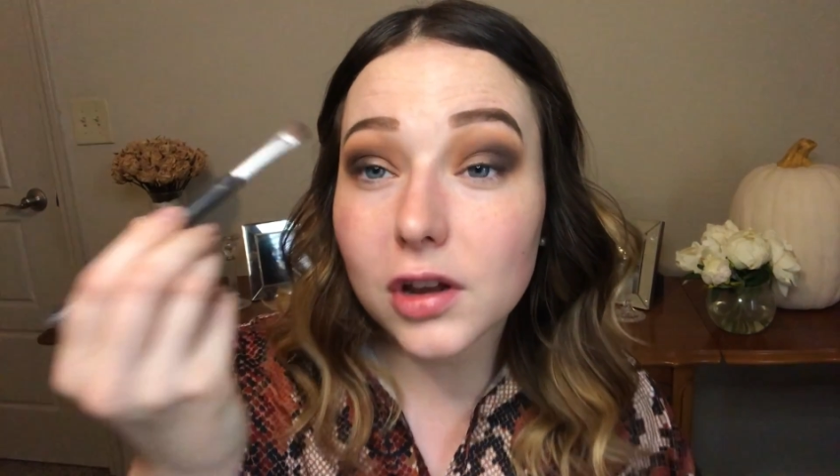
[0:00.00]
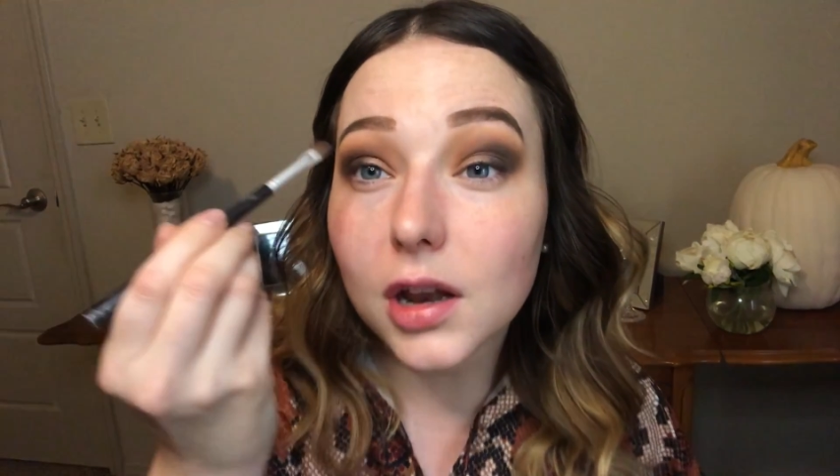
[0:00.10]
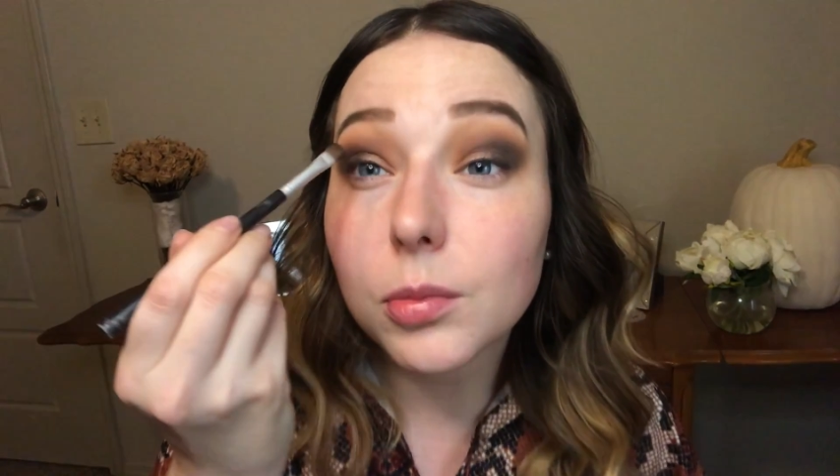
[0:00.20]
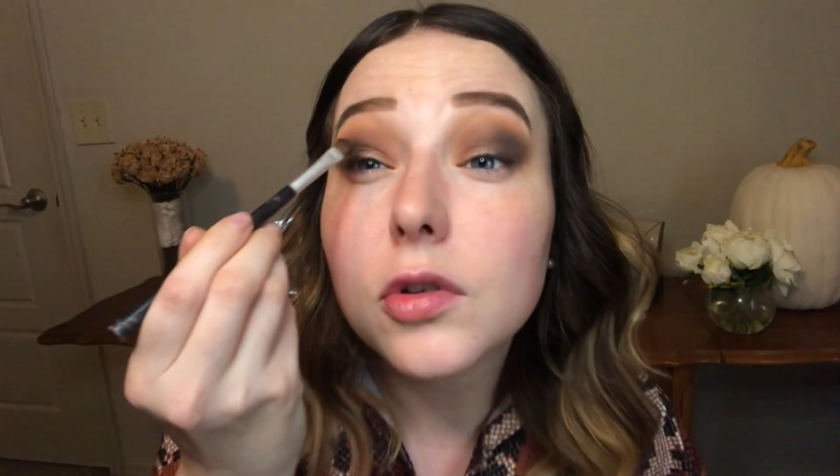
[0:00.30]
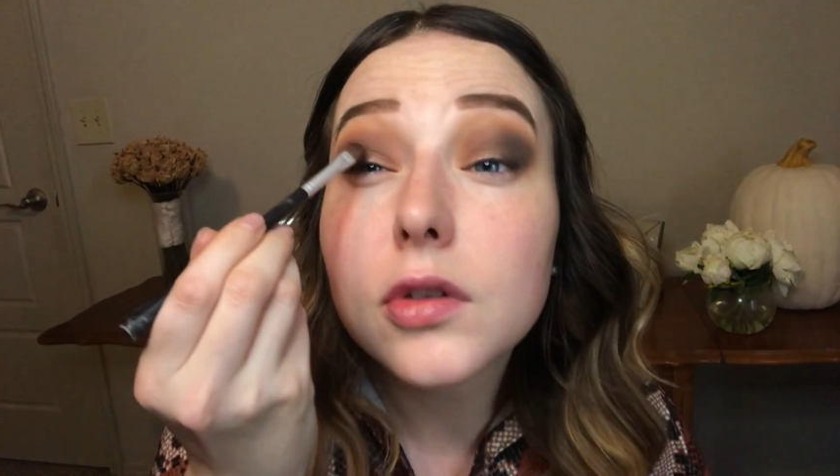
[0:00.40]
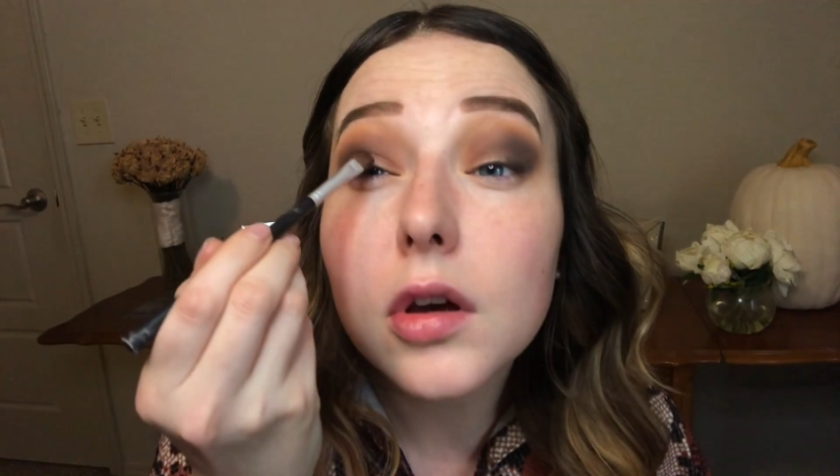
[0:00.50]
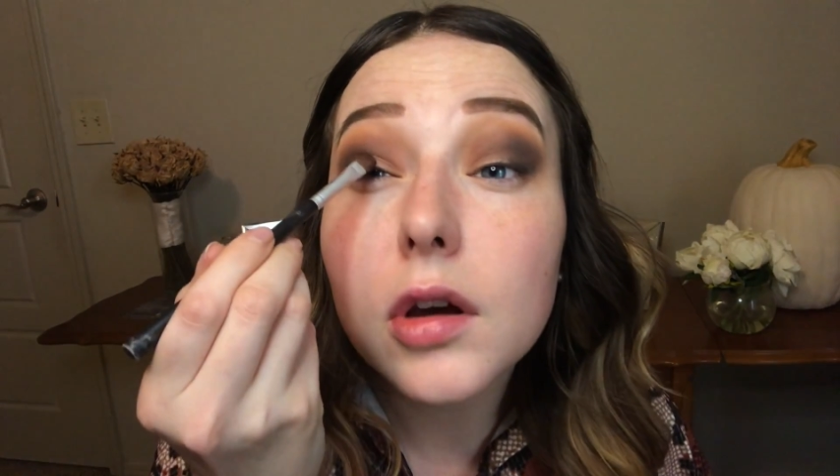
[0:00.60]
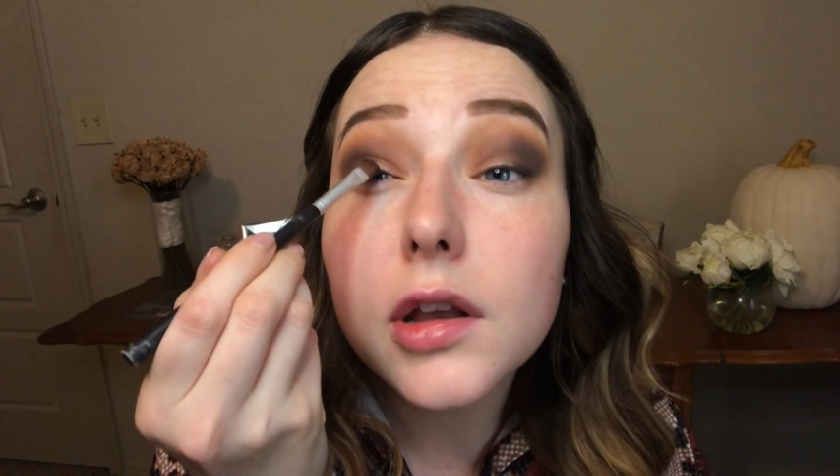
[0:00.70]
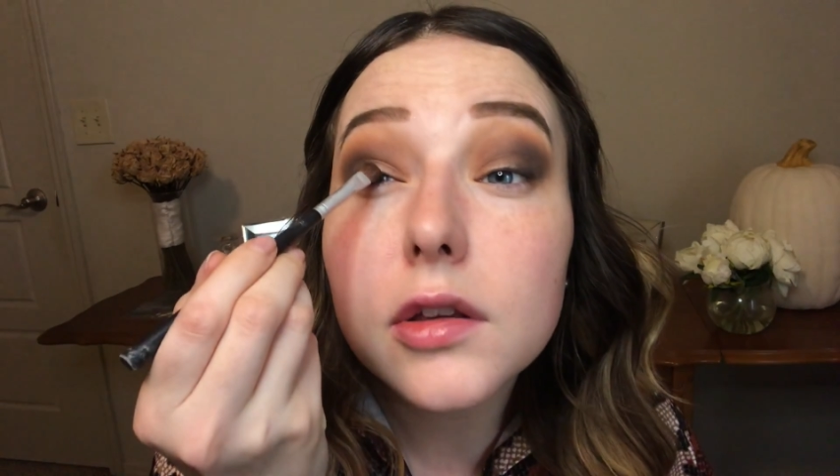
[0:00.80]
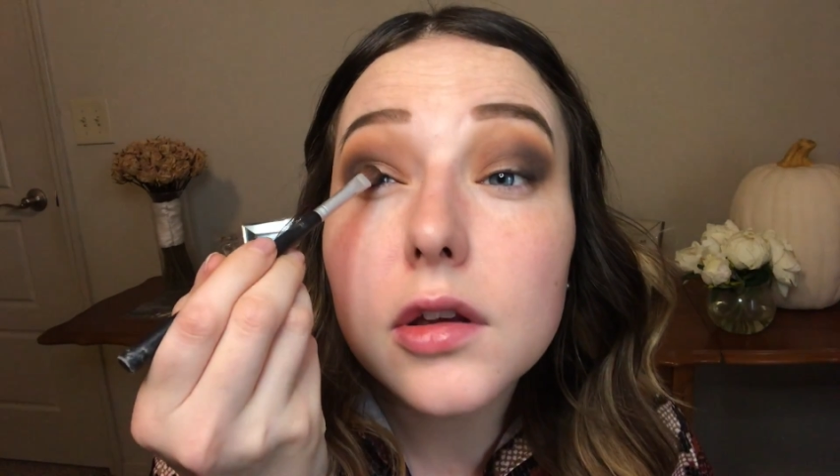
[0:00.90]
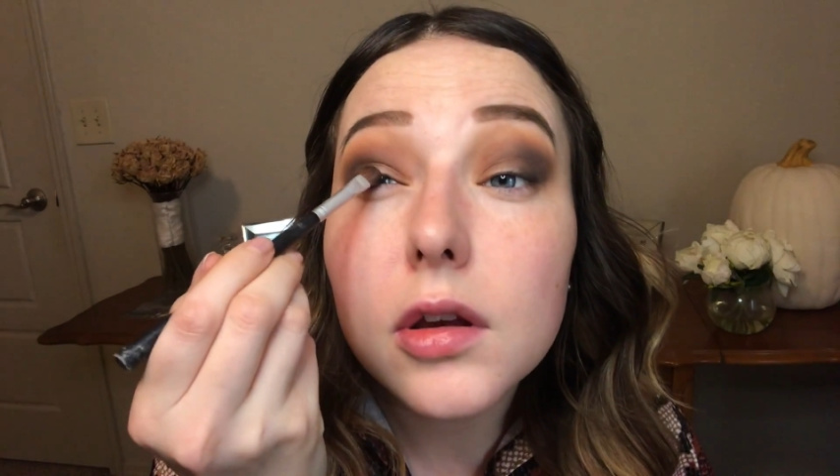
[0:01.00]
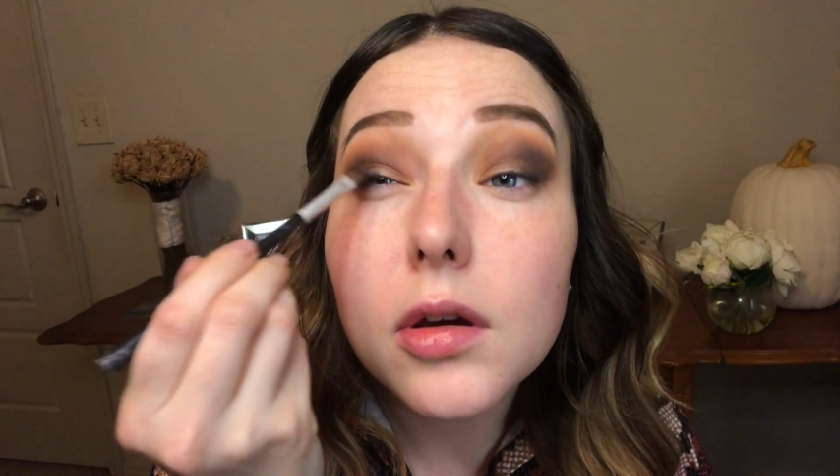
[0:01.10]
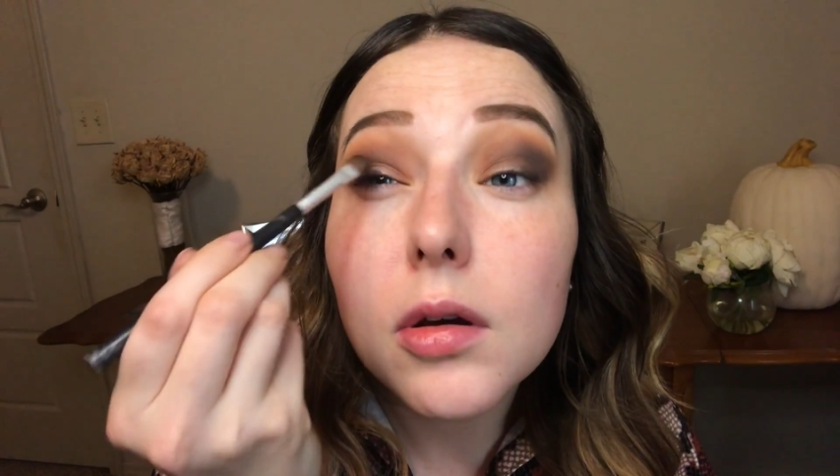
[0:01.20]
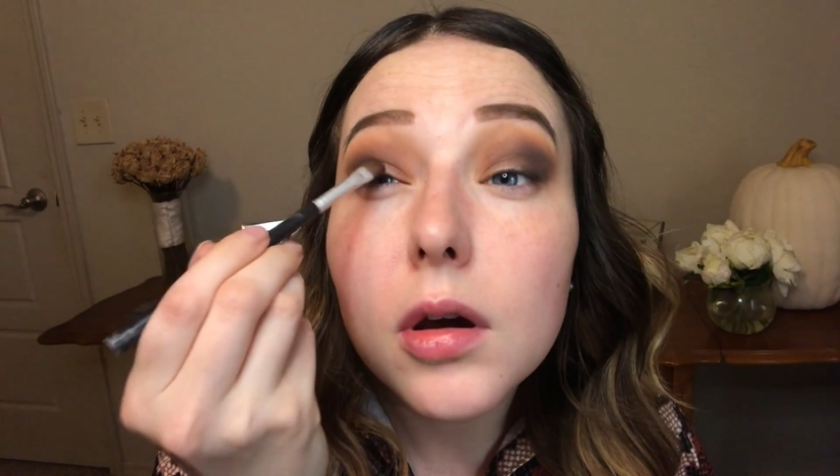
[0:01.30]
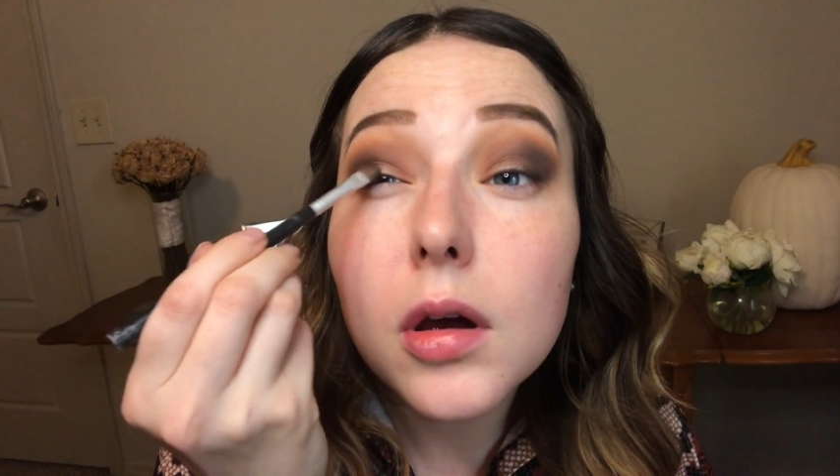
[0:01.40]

and I'm just going to